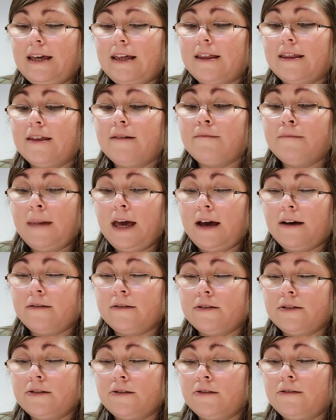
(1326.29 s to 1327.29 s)
The
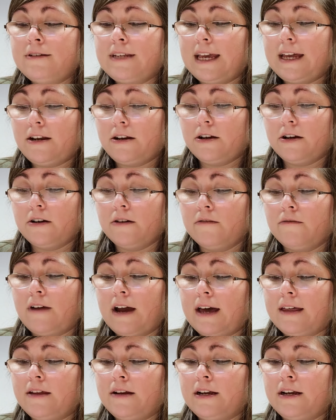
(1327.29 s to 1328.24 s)
mouse looked at her rather